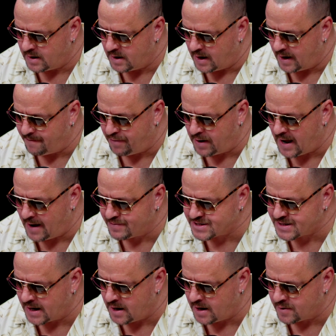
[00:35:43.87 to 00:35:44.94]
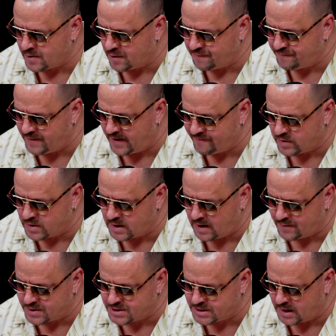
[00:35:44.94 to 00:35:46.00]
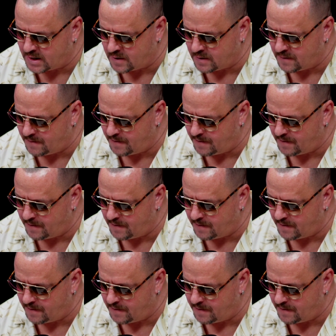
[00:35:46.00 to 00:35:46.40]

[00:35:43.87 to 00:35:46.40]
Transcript: and plops down on her favorite leather chair,